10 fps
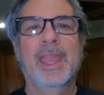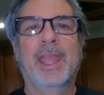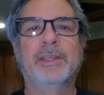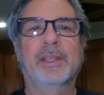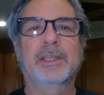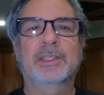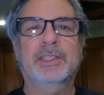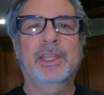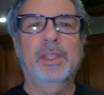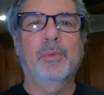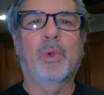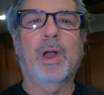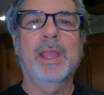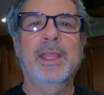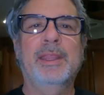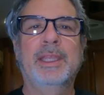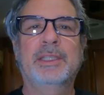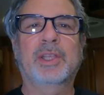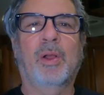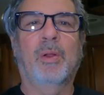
and you're going to see why these